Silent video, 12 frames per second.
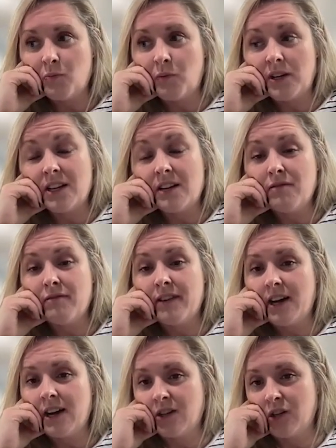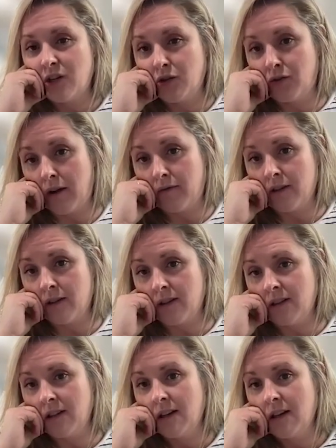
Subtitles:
myself and Fia actually traveled